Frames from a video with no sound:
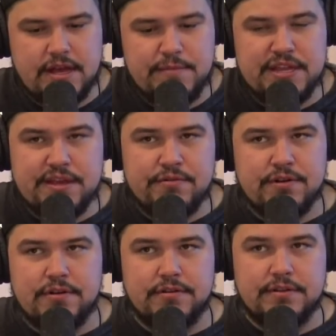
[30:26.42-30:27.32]
I mean, they
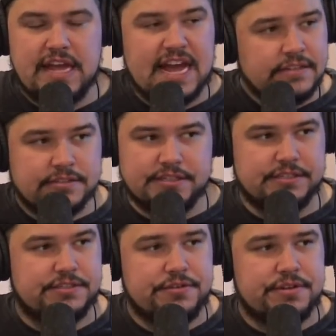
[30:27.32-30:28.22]
were
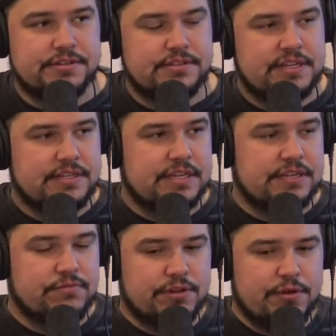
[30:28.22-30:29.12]
excellent students. They
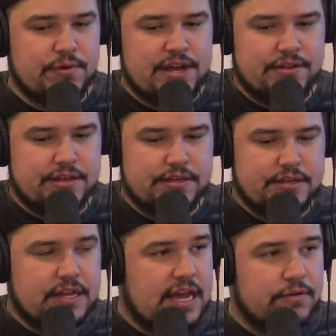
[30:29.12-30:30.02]
did really well
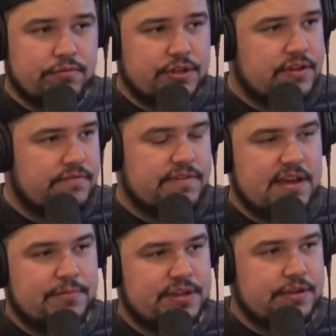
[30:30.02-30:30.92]
and had a really good
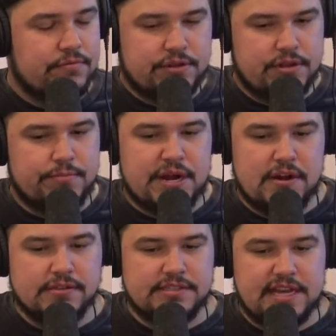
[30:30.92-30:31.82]
family, really good
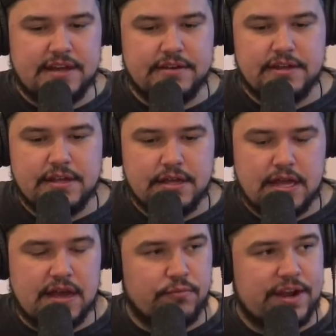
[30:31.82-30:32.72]
parents that
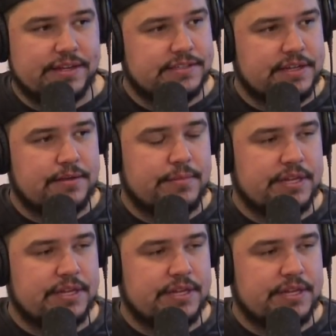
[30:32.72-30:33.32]
raised them.